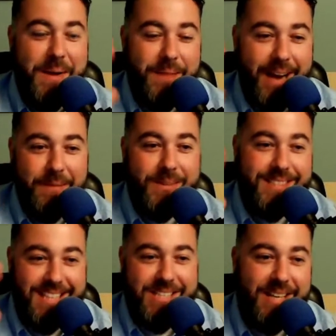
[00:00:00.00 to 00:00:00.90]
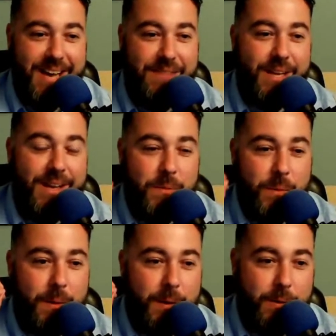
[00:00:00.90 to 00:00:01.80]
but I will send you a gift where
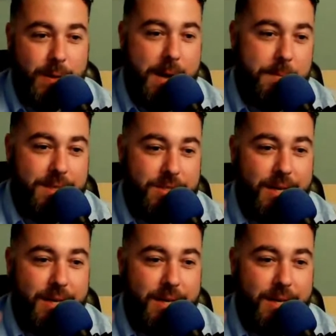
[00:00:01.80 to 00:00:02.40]
we're going to do a competition.